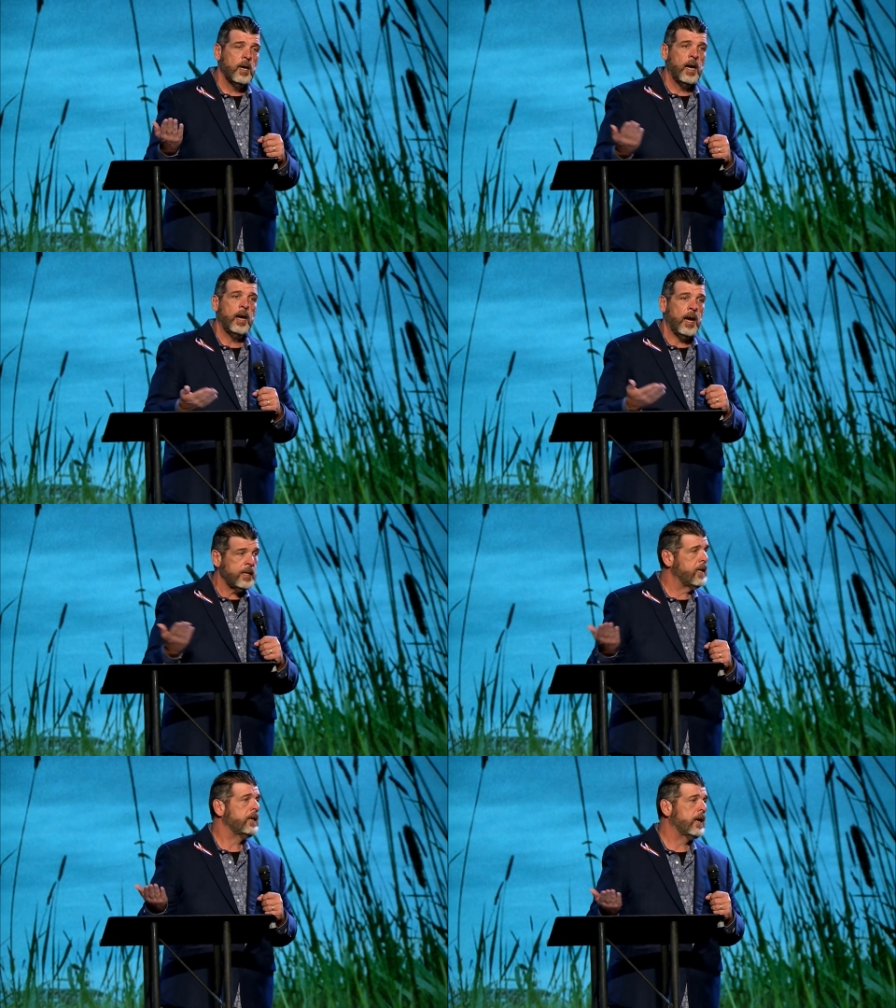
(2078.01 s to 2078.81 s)
I, I
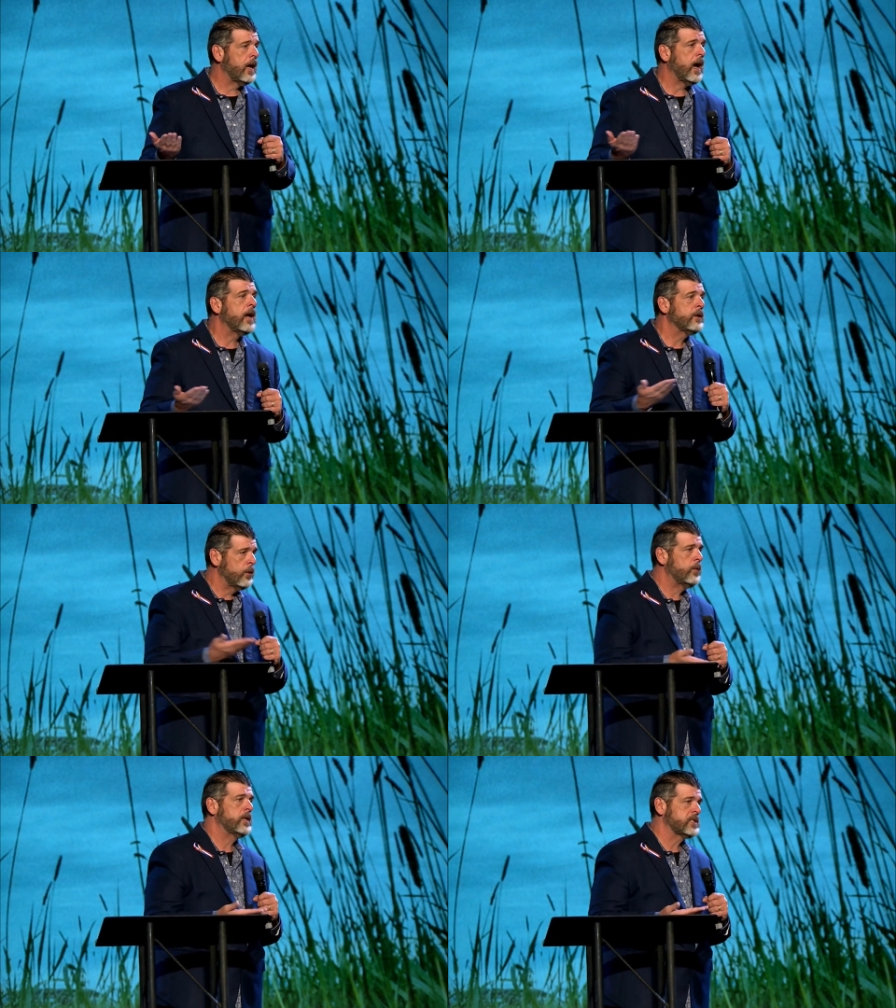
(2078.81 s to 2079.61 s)
get it. I, I
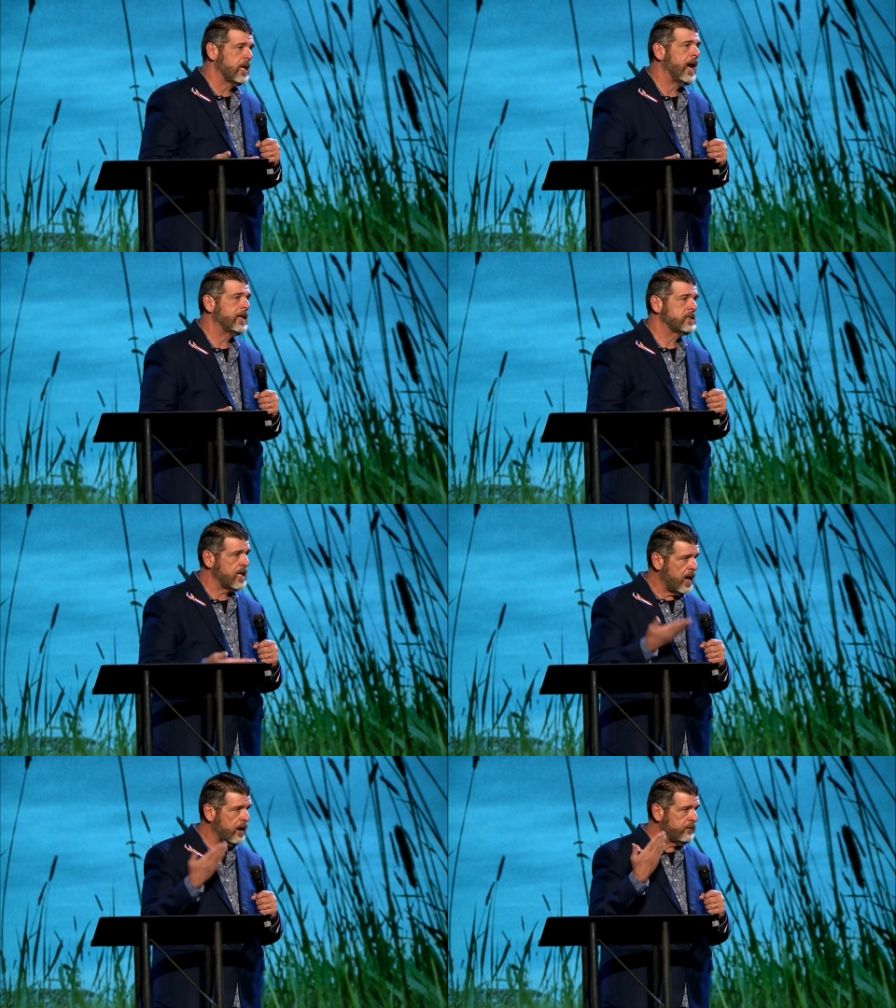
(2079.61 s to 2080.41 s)
know what it's like to
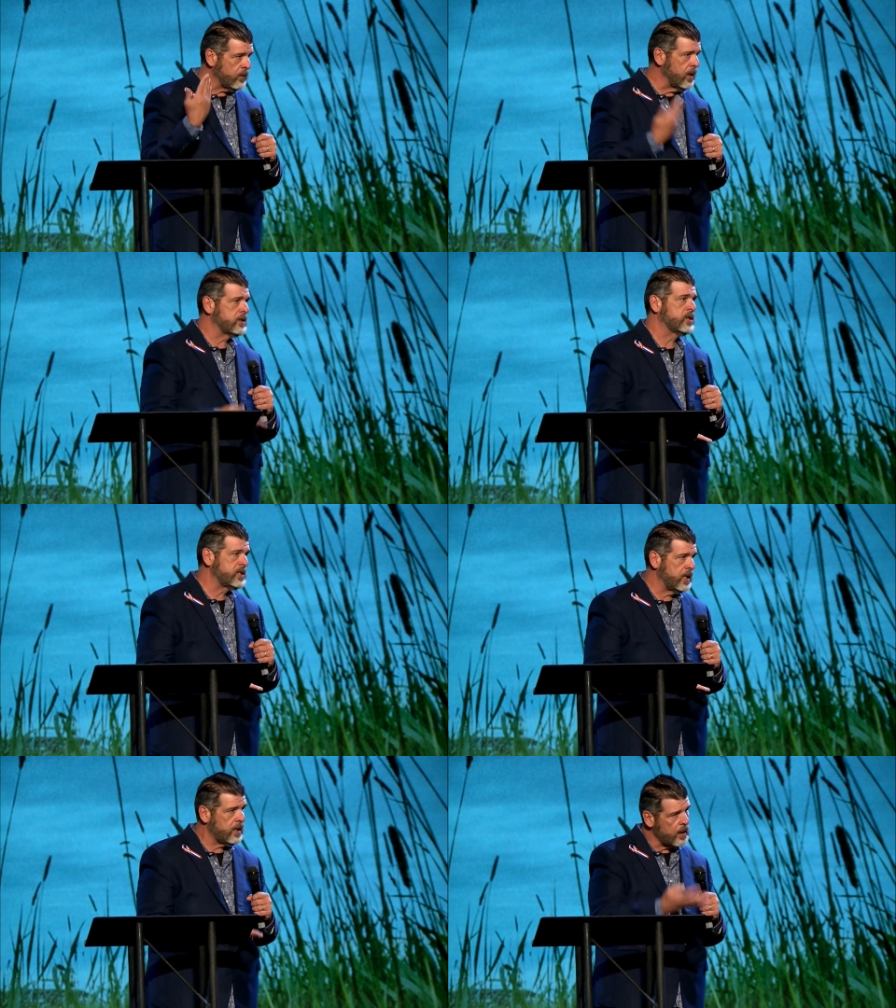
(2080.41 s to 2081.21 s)
have your
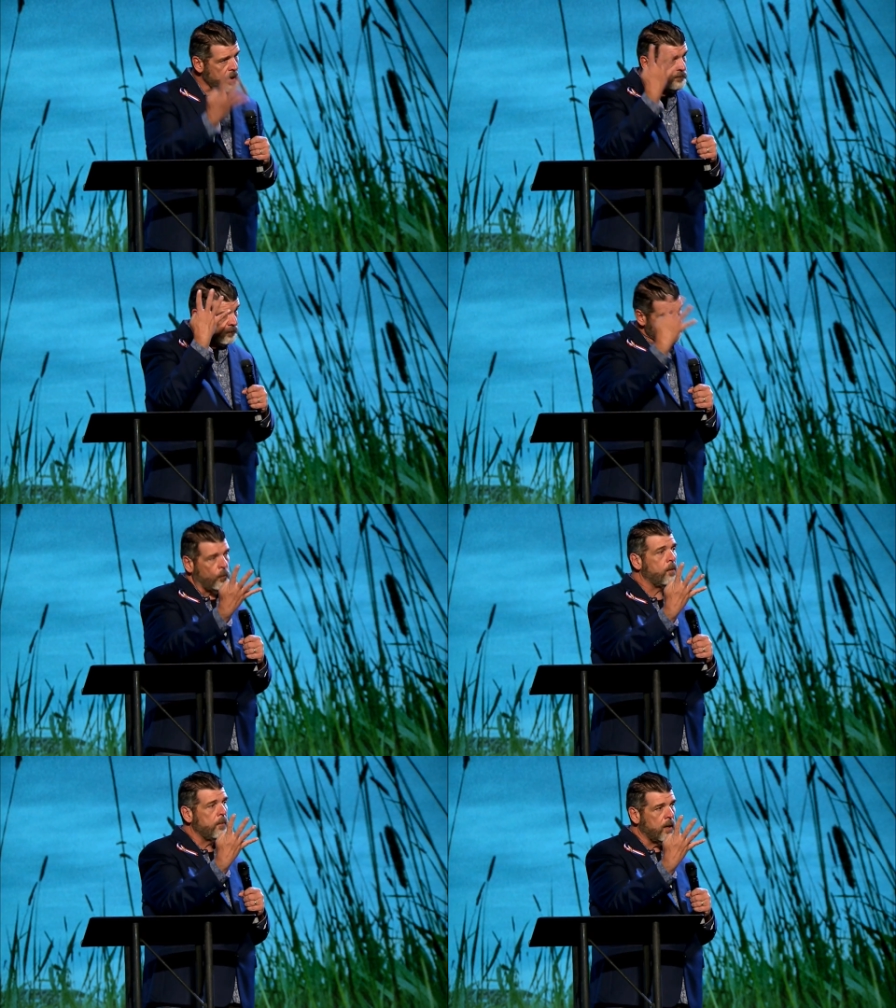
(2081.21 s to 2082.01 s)
electricity cut off for
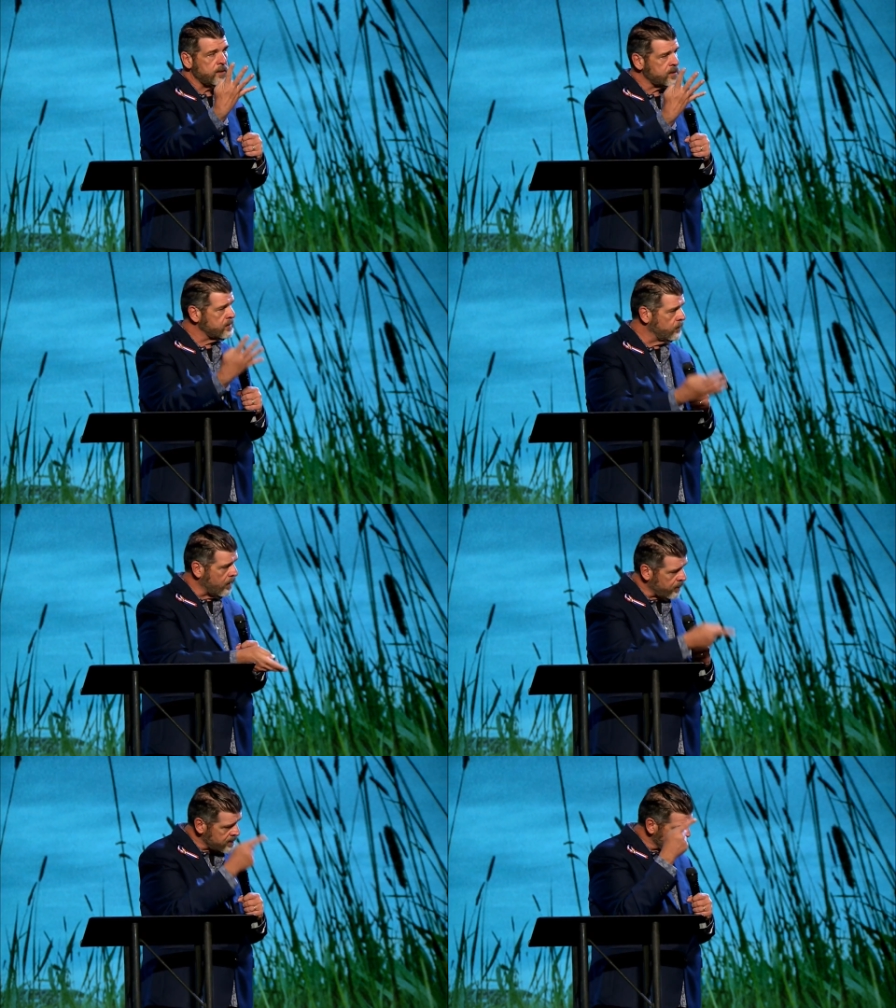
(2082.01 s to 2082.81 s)
four months
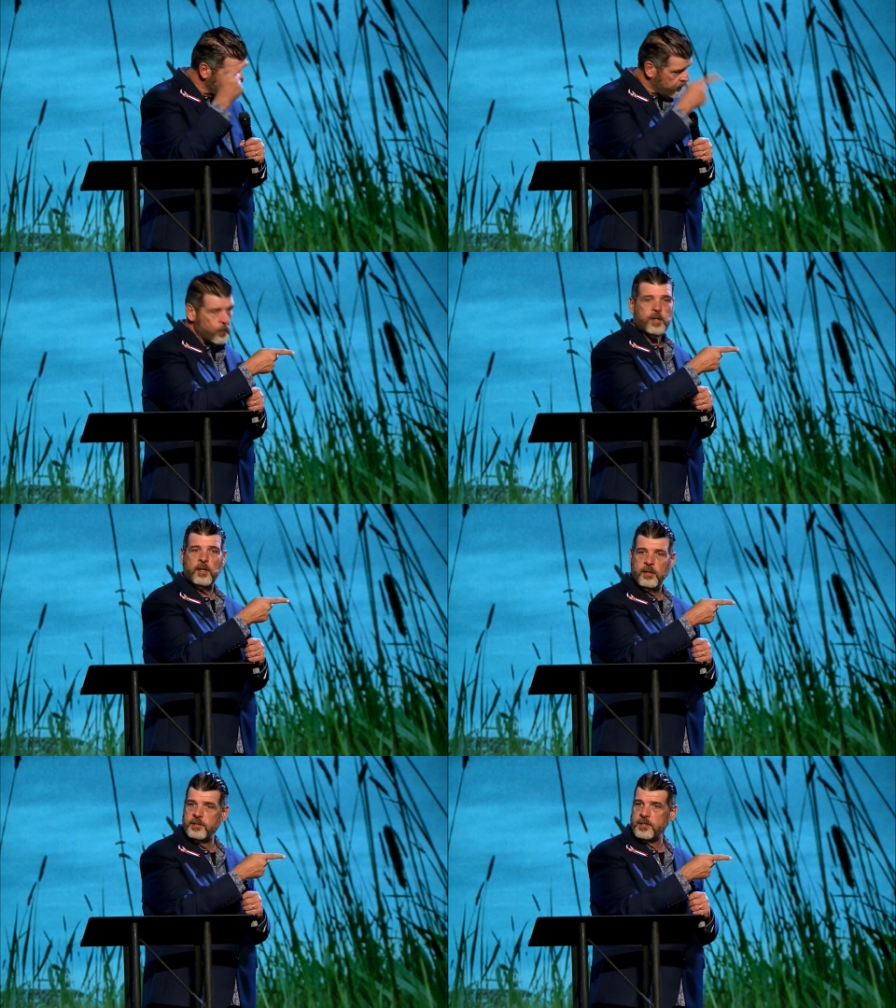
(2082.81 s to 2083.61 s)
while raising four
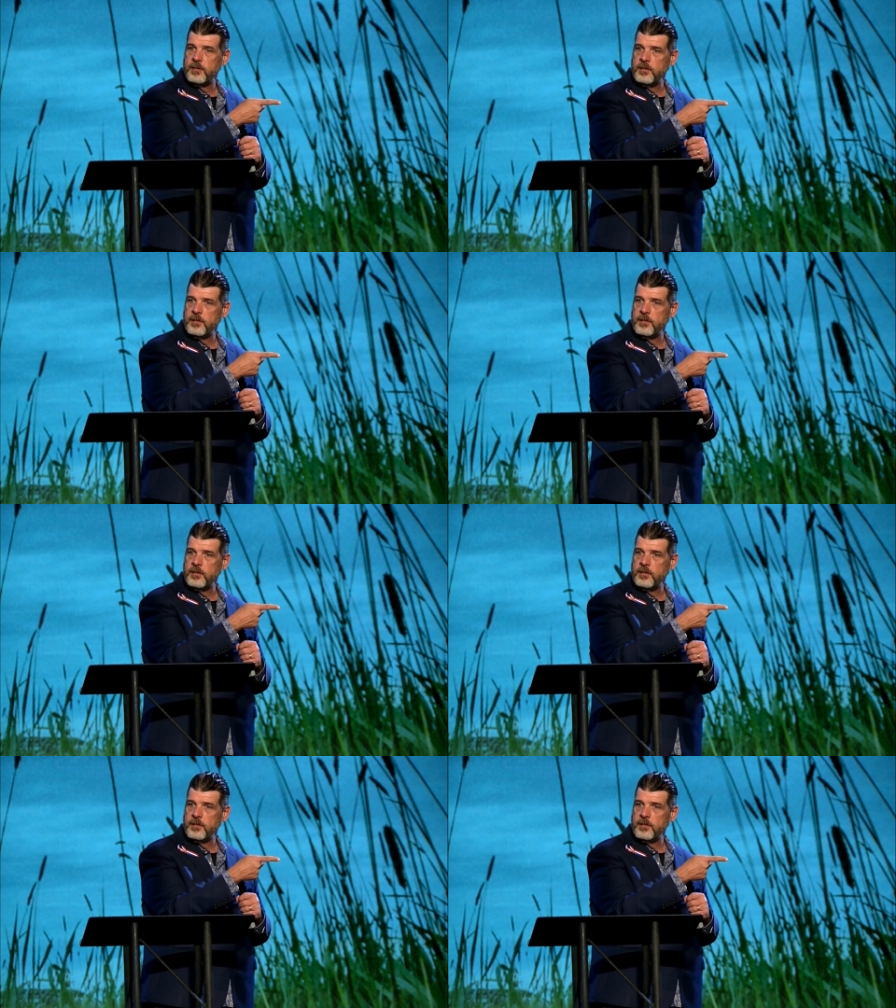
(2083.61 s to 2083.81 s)
kids